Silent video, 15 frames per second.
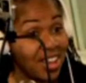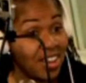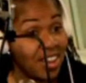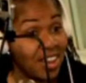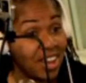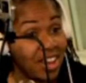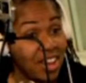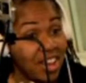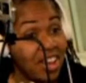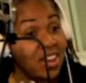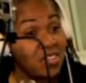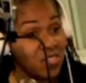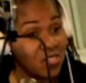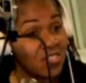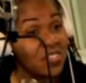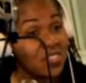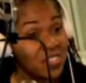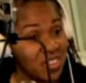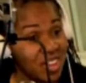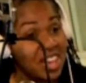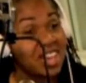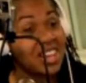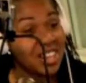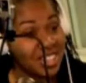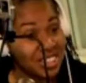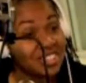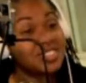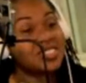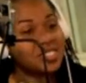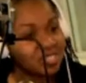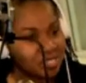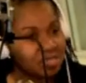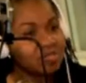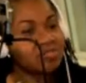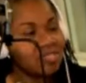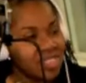I bet, and that was my point.